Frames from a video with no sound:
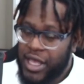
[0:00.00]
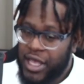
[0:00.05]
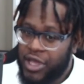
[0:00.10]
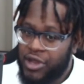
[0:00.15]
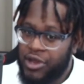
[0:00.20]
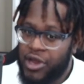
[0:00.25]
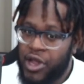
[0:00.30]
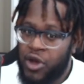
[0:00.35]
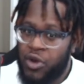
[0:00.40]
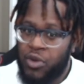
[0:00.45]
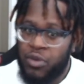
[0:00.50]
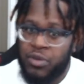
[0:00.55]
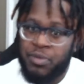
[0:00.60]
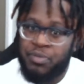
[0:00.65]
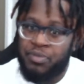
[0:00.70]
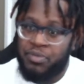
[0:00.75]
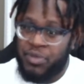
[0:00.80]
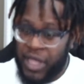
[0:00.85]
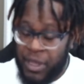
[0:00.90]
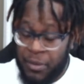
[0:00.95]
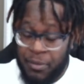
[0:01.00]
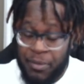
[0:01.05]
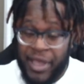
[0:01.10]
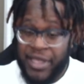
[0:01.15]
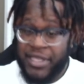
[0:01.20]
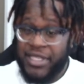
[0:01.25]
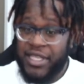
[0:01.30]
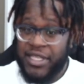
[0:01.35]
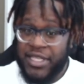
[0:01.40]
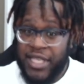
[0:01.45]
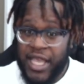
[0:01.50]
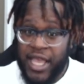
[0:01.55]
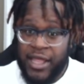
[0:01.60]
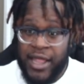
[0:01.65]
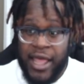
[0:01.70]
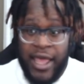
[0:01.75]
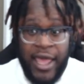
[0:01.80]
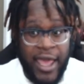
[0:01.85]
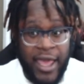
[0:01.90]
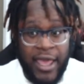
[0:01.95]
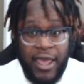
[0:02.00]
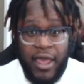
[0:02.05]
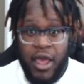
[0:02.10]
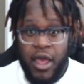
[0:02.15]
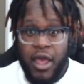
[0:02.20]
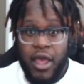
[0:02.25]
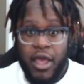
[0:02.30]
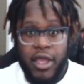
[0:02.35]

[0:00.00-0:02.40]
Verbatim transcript: You know, they are basically saying like, hey,